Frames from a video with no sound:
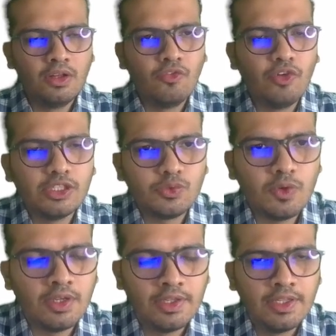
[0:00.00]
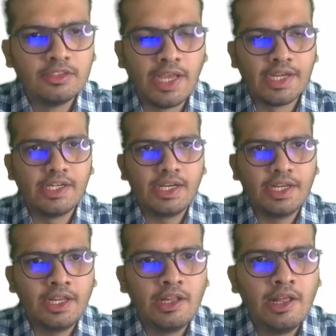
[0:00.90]
First one,
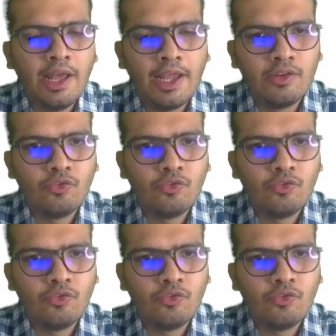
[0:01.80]
sanitary and